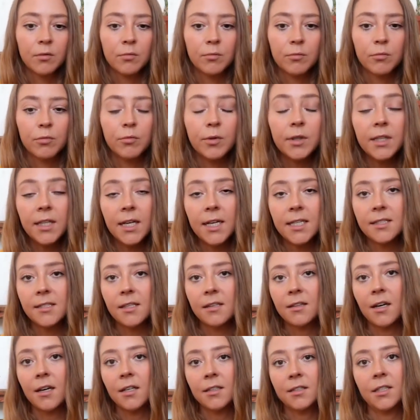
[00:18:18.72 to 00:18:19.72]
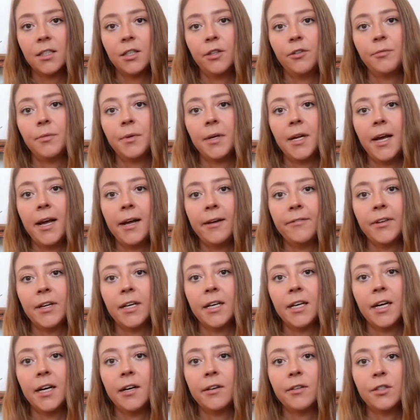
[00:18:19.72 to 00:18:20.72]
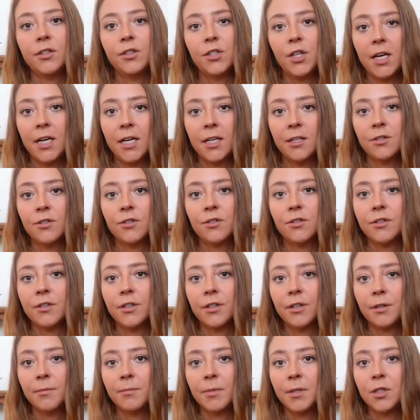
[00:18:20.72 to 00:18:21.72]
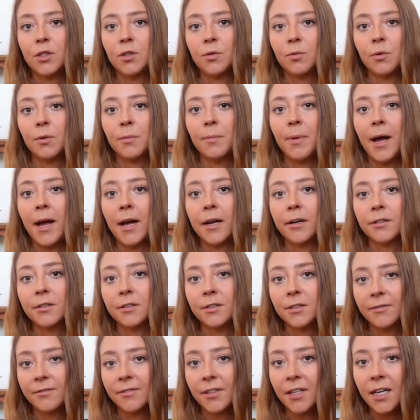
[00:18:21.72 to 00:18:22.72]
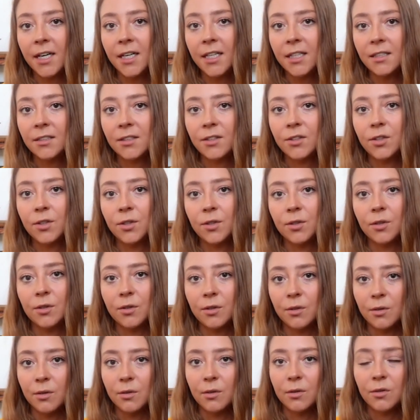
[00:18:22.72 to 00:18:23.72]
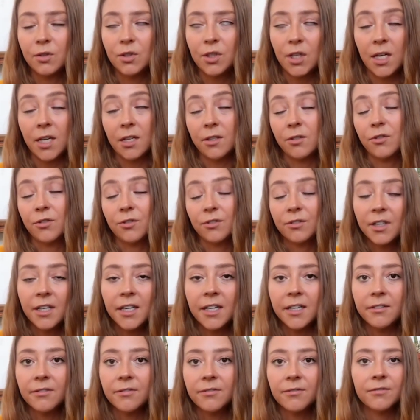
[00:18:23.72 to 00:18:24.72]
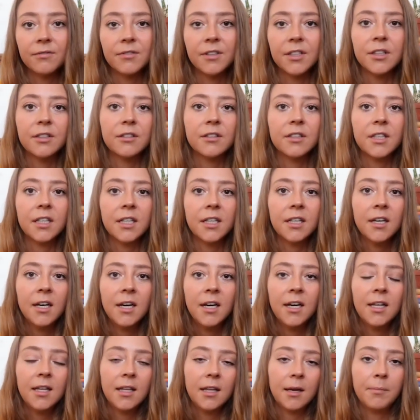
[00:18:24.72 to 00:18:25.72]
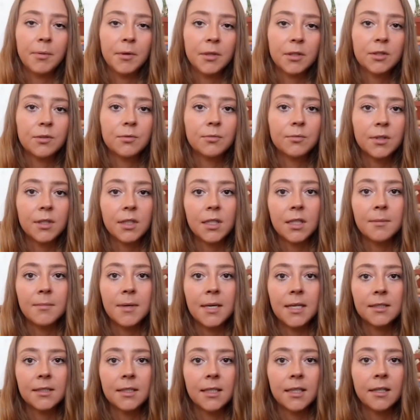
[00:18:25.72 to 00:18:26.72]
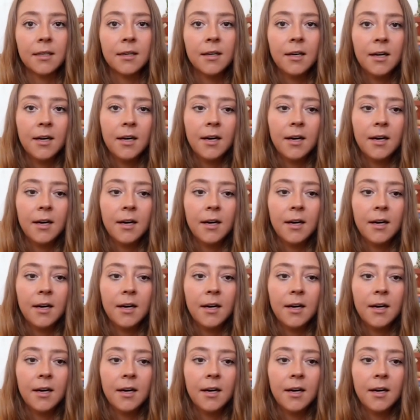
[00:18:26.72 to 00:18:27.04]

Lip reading: realize the thoughts that you've been having and how to change the habitual patterns of that to change your life, literally. That book's really amazing.